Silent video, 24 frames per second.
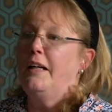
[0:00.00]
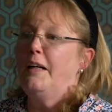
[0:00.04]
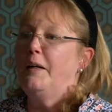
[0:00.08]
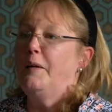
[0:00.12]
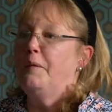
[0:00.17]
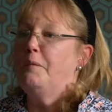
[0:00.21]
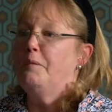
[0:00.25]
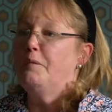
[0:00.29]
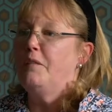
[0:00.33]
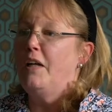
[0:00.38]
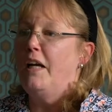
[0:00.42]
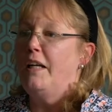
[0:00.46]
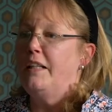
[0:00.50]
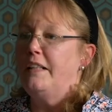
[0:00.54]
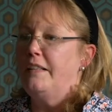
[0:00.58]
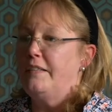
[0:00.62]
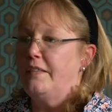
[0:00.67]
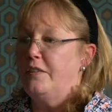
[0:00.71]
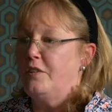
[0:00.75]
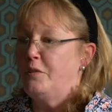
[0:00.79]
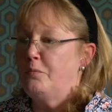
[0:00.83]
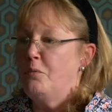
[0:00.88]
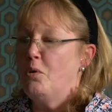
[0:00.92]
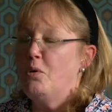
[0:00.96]
Um, and
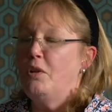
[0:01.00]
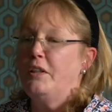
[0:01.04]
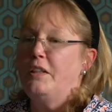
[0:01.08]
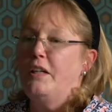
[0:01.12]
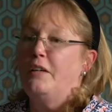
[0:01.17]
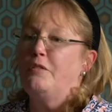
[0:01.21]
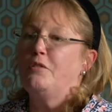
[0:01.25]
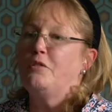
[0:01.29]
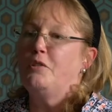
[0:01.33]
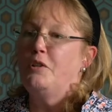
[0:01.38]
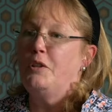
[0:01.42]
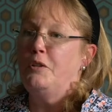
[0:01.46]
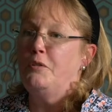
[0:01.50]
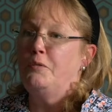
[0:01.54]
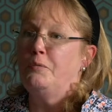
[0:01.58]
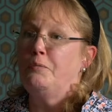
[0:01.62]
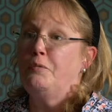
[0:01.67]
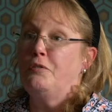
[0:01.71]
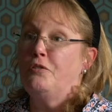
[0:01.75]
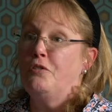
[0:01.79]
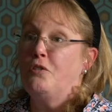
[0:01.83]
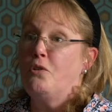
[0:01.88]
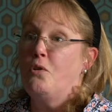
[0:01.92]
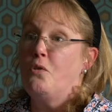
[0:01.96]
it's a small enough group
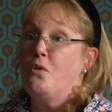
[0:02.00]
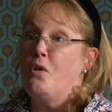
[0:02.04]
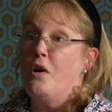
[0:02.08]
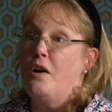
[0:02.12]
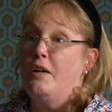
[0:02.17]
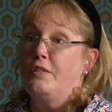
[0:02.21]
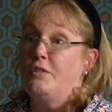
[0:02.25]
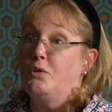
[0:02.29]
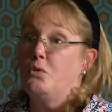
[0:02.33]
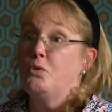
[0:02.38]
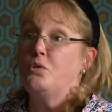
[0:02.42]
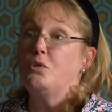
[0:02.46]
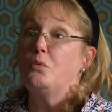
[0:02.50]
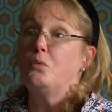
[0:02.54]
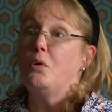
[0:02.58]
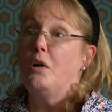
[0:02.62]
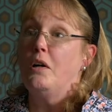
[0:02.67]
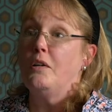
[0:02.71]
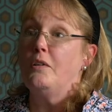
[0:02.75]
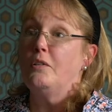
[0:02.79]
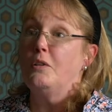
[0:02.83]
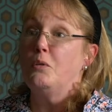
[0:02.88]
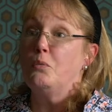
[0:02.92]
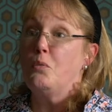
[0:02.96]
for us all to
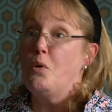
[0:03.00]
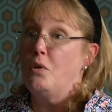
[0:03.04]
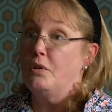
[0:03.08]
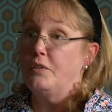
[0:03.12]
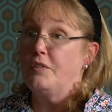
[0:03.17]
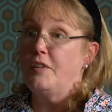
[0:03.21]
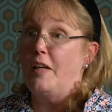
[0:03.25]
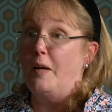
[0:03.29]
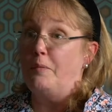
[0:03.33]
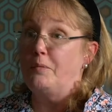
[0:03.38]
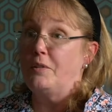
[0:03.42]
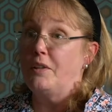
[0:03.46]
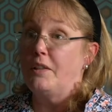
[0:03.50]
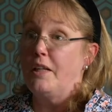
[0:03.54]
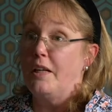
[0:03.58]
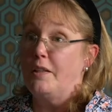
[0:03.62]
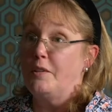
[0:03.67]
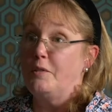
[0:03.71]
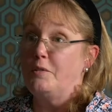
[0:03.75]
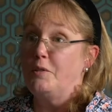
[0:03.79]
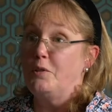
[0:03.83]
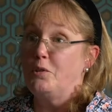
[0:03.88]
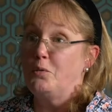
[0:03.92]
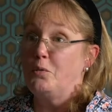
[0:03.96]
work on a WhatsApp
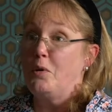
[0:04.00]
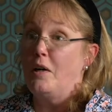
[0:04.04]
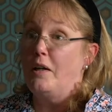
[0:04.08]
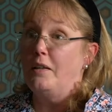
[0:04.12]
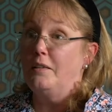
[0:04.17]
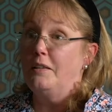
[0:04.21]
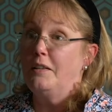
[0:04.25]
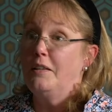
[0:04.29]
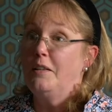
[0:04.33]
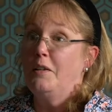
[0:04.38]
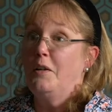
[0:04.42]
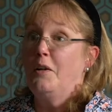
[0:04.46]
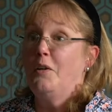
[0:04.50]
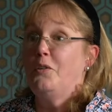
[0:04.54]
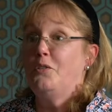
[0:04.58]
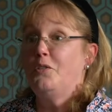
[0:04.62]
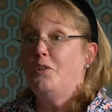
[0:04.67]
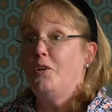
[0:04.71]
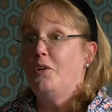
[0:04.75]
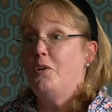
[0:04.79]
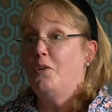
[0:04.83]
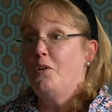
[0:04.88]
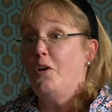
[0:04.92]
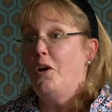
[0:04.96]
together as well.
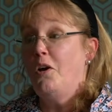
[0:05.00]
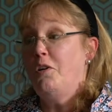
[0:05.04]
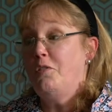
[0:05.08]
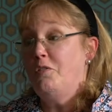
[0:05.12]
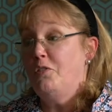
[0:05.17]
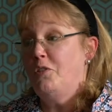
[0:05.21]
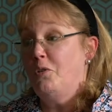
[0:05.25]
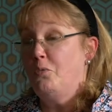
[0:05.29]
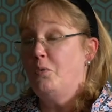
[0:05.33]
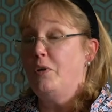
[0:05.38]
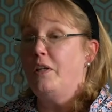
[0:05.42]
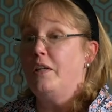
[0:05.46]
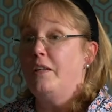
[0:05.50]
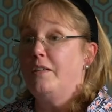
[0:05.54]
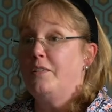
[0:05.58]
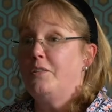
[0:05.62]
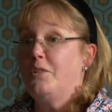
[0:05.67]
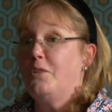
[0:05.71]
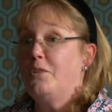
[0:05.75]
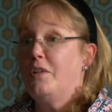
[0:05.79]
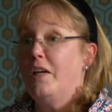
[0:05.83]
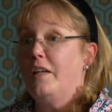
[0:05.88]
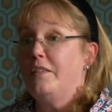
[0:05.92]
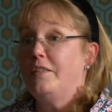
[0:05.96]
So over the
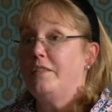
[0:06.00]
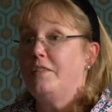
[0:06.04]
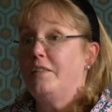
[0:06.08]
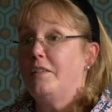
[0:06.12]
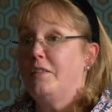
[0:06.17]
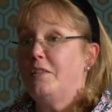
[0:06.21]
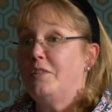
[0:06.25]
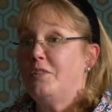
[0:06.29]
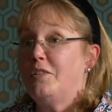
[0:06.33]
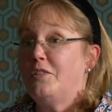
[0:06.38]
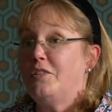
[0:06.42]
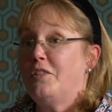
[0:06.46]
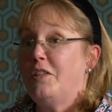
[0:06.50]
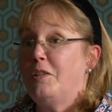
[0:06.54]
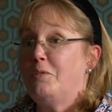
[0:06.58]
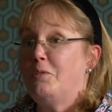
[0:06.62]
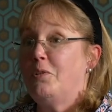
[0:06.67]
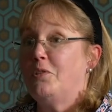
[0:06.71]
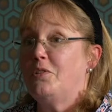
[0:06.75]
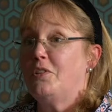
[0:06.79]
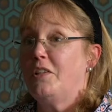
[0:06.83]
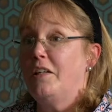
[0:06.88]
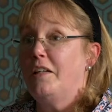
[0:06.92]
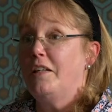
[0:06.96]
weeks, you get to, to see
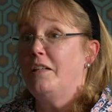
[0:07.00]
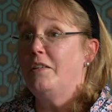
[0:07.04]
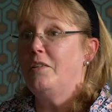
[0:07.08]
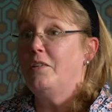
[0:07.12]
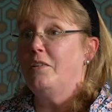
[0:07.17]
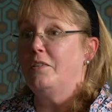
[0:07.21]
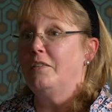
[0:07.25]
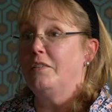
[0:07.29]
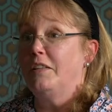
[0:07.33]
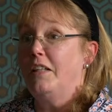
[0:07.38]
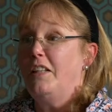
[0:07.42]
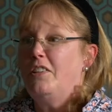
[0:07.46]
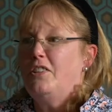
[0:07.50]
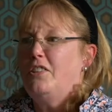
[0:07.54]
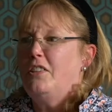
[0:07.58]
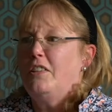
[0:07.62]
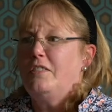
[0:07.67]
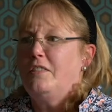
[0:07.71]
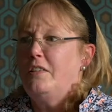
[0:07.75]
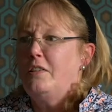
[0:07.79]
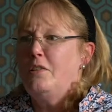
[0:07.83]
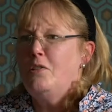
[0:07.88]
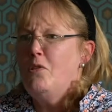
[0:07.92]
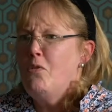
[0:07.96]
what's going on. It's
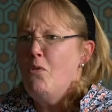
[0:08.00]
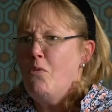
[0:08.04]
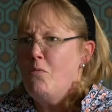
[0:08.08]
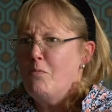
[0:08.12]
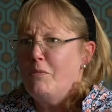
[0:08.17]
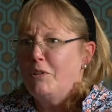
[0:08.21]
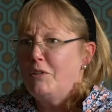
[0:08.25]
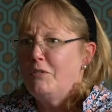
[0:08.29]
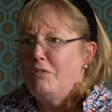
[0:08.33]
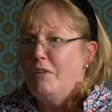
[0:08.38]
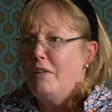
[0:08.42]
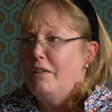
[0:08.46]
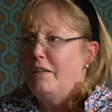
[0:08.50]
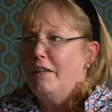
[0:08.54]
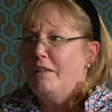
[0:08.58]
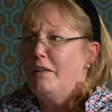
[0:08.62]
just enormous fun.